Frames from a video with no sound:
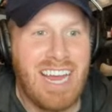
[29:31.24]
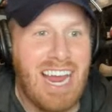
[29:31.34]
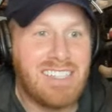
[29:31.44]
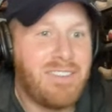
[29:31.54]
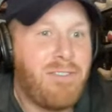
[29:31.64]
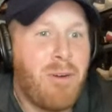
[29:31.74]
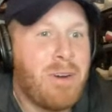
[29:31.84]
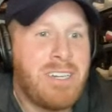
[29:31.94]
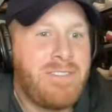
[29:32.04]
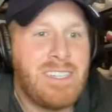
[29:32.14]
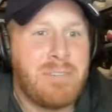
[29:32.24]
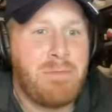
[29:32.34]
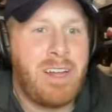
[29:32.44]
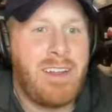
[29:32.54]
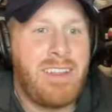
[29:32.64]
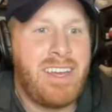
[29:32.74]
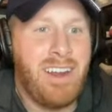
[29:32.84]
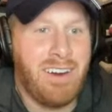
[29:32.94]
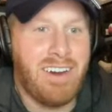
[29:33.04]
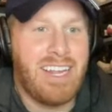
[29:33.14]
He's a former defensive player of the
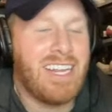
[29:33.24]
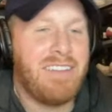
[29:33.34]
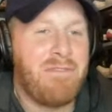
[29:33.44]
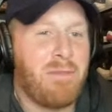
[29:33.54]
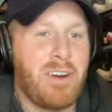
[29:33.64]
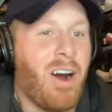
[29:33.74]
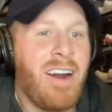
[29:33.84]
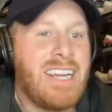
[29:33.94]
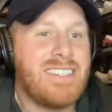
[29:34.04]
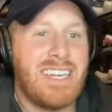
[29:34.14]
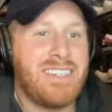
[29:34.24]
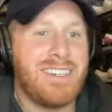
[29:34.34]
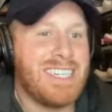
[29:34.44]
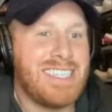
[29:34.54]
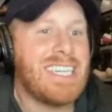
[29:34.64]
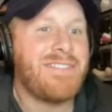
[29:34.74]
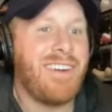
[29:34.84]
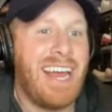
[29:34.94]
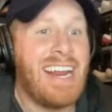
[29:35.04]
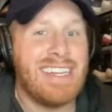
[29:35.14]
year. If guarding centers at
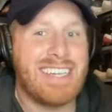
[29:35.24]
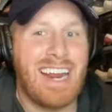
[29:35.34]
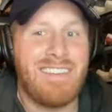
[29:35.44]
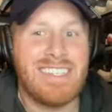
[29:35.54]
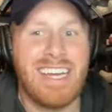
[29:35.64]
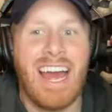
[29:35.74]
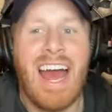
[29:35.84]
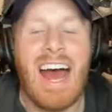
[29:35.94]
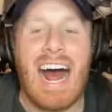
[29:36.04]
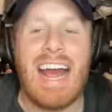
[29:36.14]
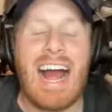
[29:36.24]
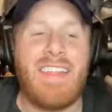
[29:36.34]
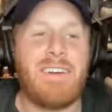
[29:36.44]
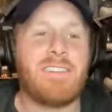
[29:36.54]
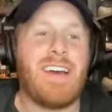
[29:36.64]
6'8" is kind of his thing. I think what's